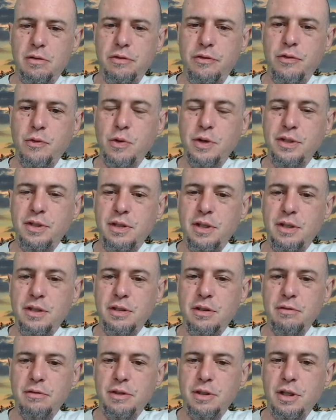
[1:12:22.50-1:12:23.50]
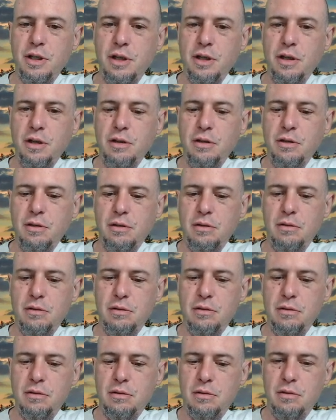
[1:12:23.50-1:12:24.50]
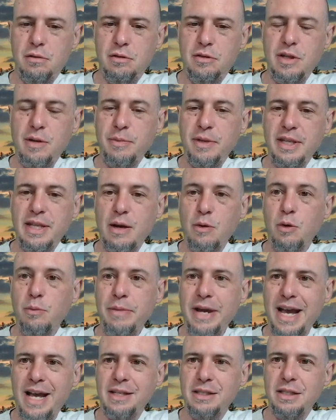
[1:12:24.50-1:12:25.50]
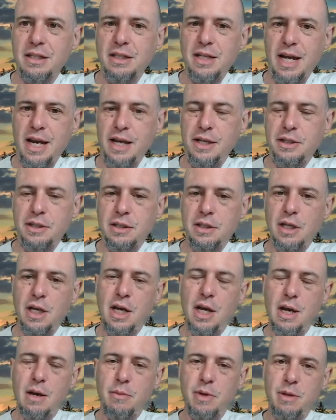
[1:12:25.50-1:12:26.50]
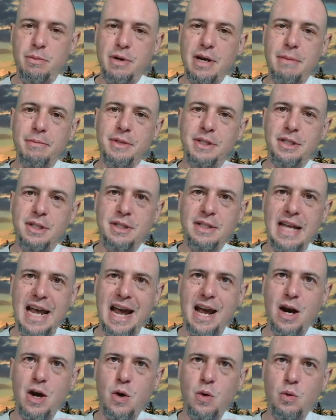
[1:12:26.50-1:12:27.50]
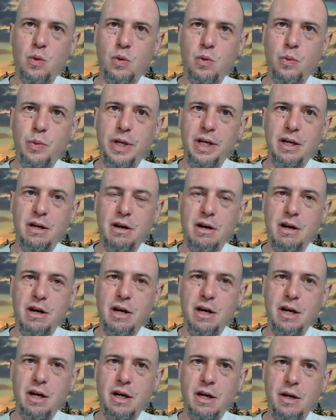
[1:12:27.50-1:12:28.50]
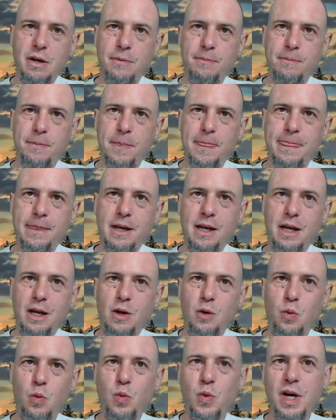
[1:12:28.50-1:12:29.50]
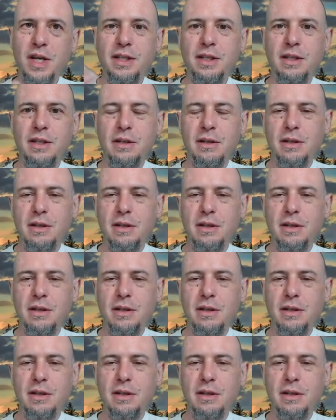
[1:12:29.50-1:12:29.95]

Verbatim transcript: force this to return something that will pass the test, but the problem is, is now we are uh, one.